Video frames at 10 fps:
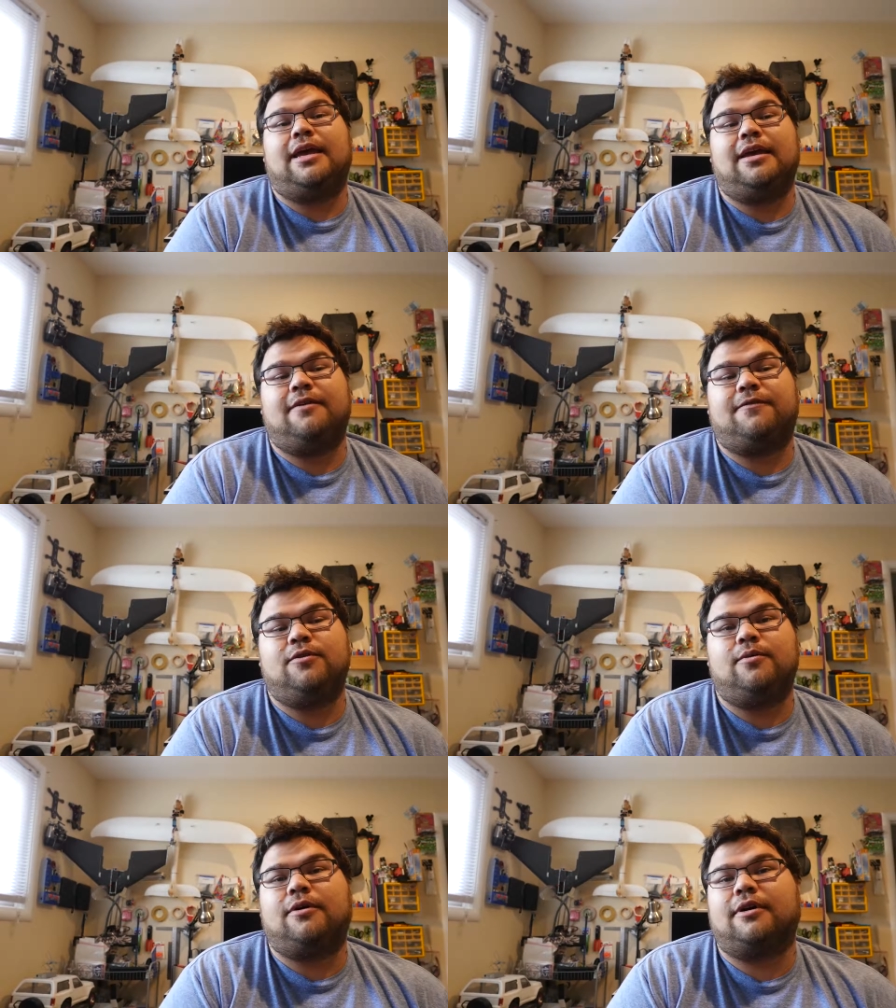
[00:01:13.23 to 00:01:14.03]
if
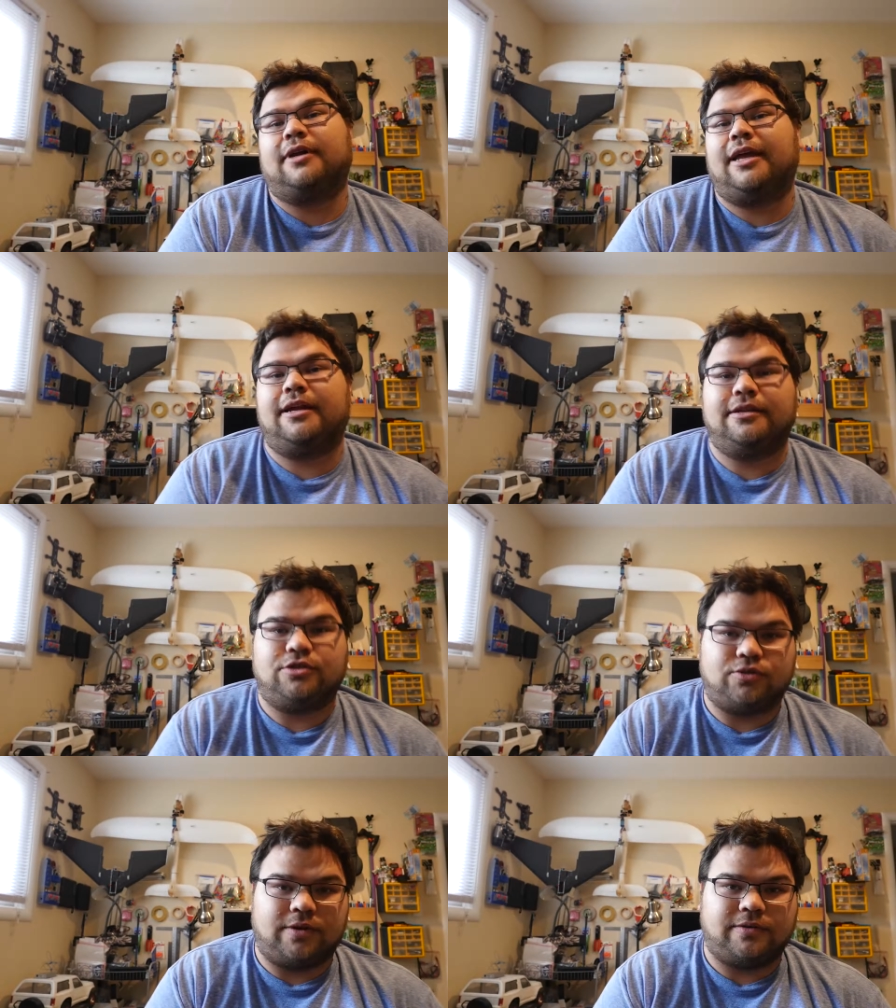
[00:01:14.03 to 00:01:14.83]
you are getting
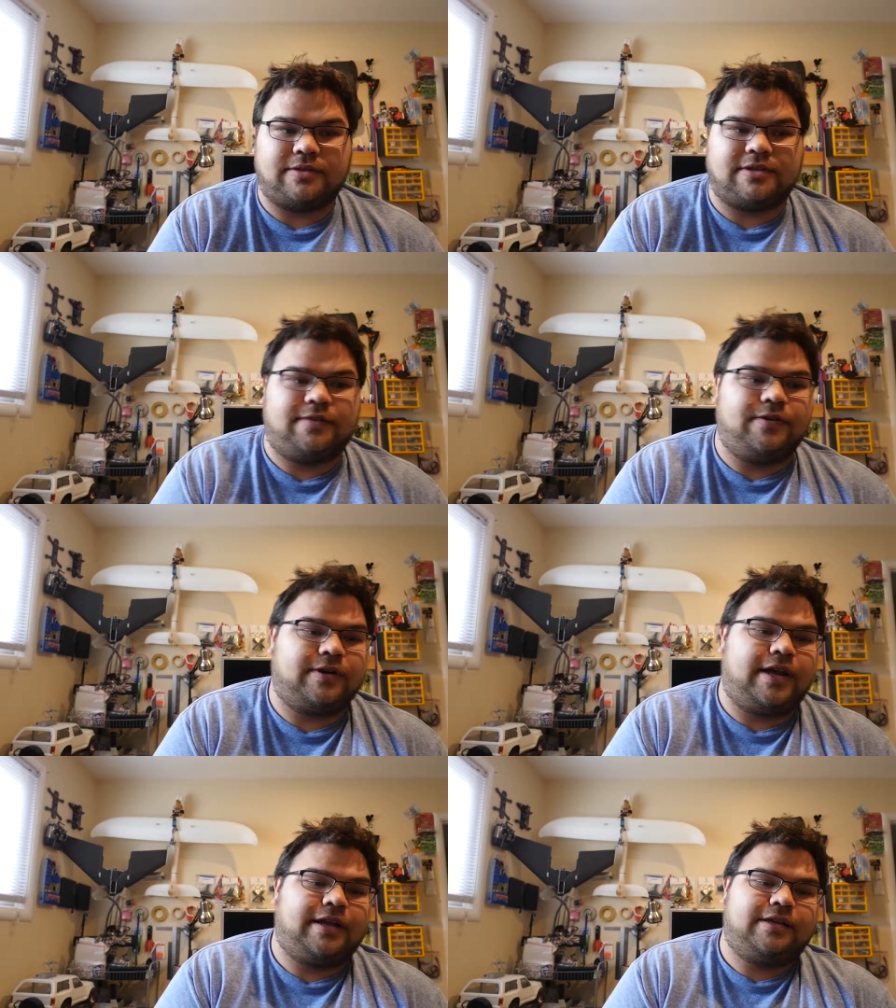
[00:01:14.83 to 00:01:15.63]
into drones, if you're
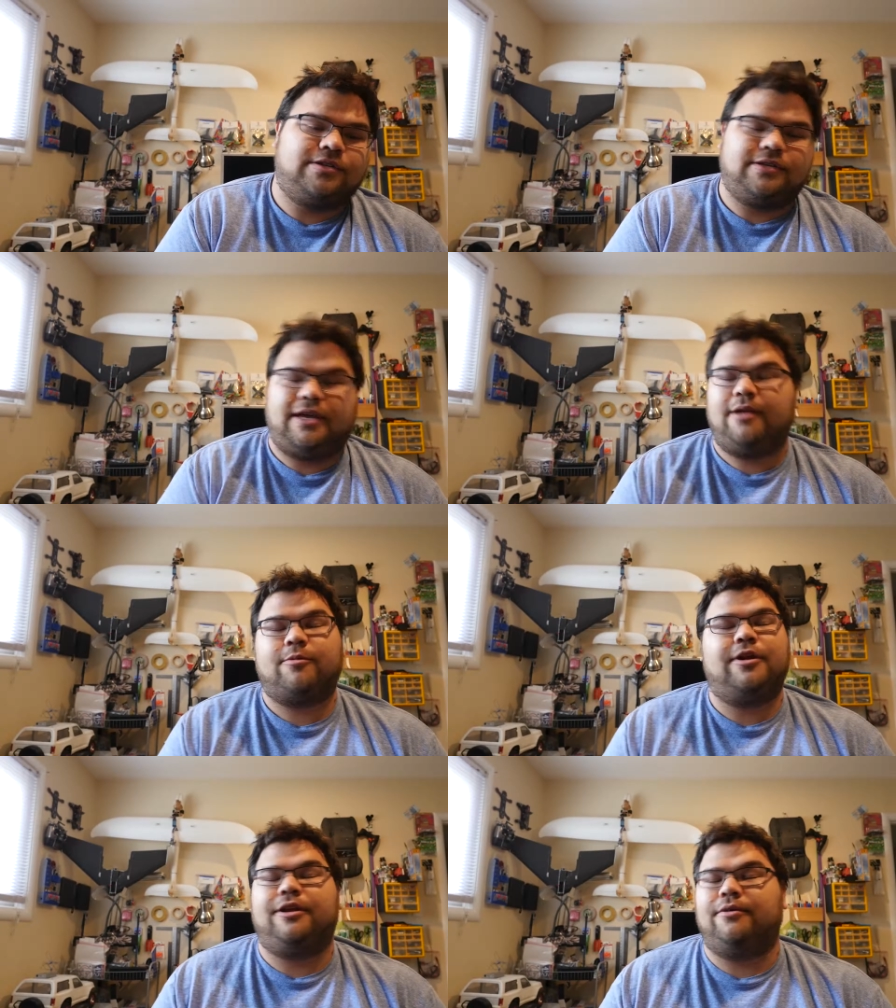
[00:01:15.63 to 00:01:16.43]
getting into ham
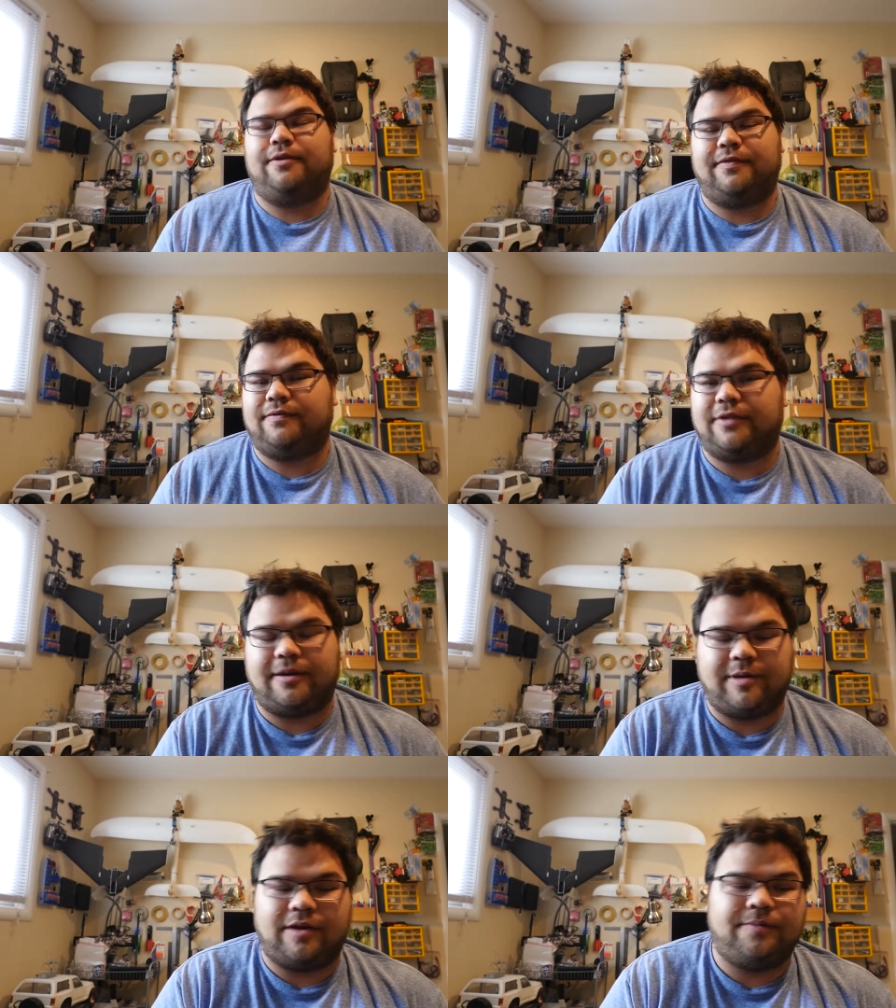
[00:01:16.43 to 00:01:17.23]
radio, even for
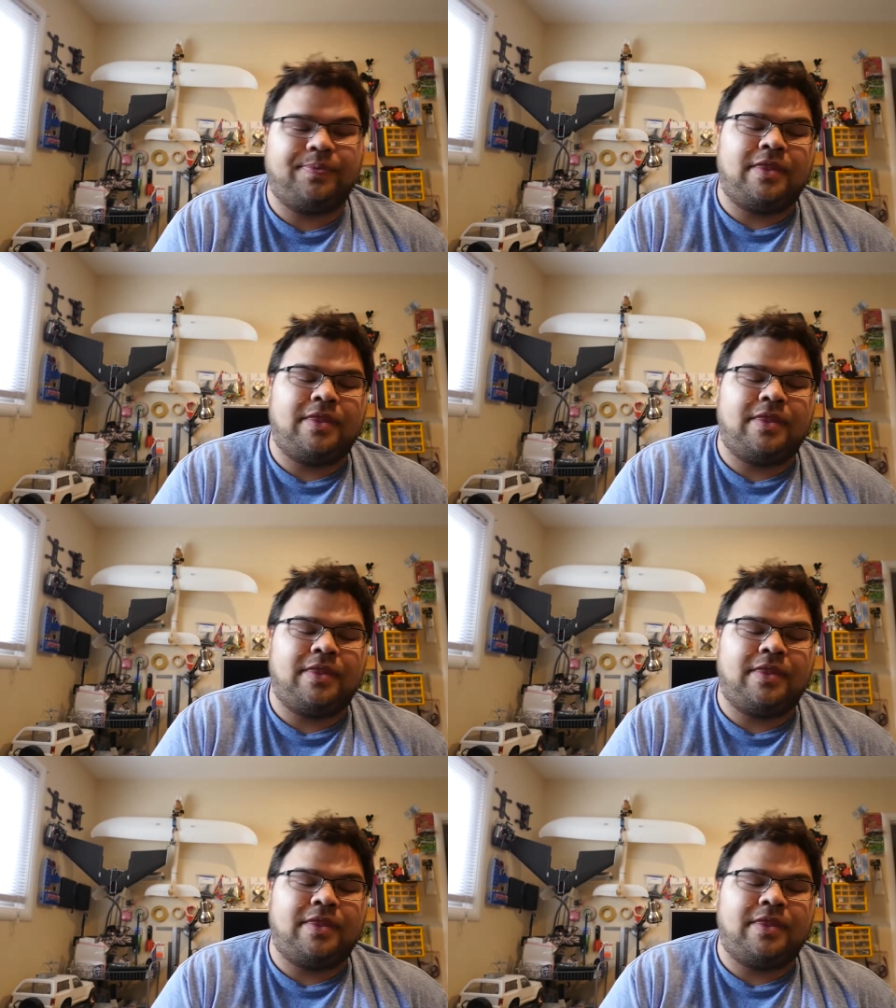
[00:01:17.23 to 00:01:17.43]
that matter.